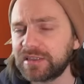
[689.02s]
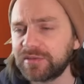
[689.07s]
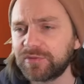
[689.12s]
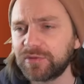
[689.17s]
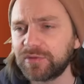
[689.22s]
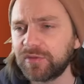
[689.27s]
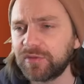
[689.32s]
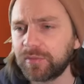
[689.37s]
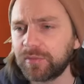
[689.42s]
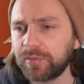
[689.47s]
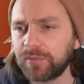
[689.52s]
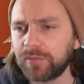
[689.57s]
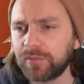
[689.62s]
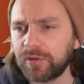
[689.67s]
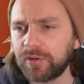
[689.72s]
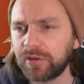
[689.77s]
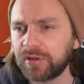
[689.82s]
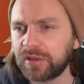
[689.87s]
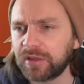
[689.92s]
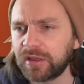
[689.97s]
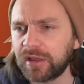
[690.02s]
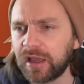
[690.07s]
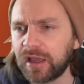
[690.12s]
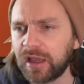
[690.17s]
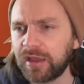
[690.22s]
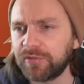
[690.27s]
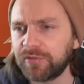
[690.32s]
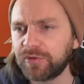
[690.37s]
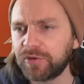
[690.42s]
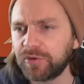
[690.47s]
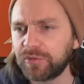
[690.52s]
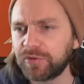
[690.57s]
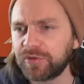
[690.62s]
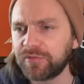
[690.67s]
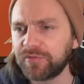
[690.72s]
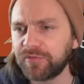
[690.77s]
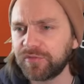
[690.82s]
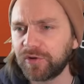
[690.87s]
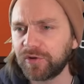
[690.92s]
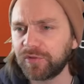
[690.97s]
if you ever ever were
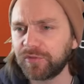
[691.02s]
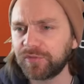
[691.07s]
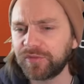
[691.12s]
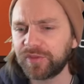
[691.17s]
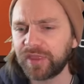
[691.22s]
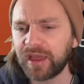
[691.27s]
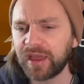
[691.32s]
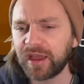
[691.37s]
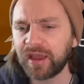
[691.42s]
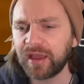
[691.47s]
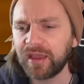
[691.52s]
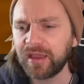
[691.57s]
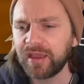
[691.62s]
involved with that.